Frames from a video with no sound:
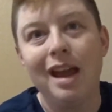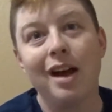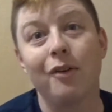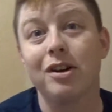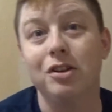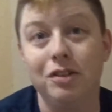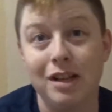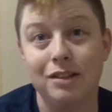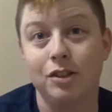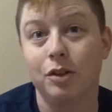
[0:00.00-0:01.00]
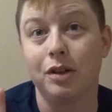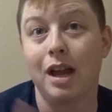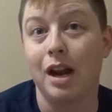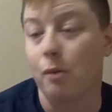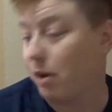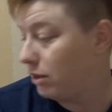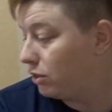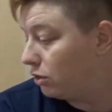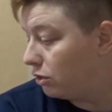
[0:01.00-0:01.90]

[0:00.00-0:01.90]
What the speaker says: I want to do Dead Zone, and I want to